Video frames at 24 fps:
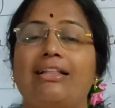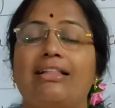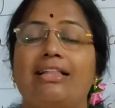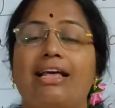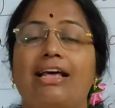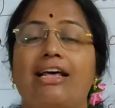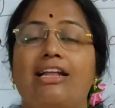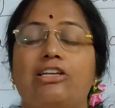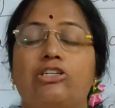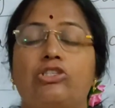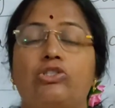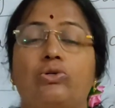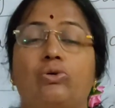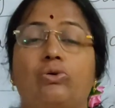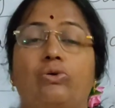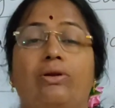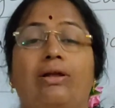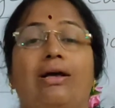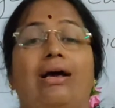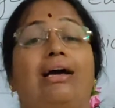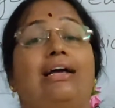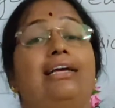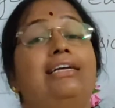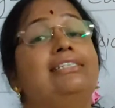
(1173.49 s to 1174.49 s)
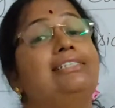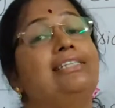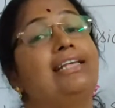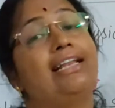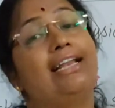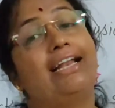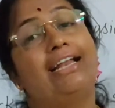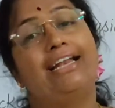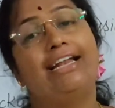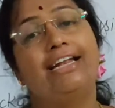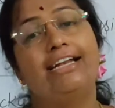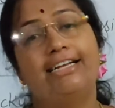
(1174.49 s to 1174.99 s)
they are shown, is there
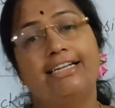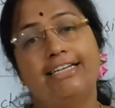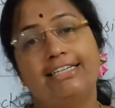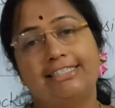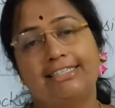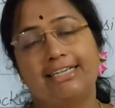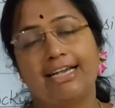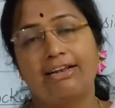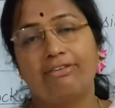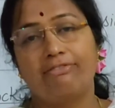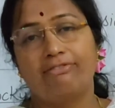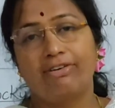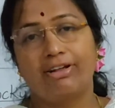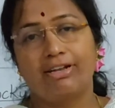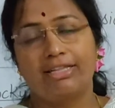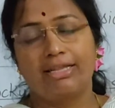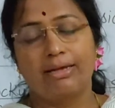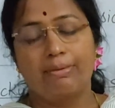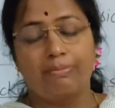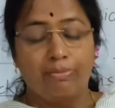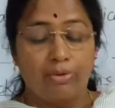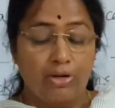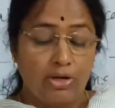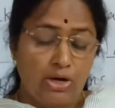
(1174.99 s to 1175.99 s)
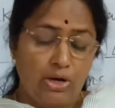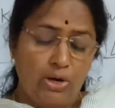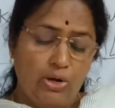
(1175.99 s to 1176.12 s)
any design for them.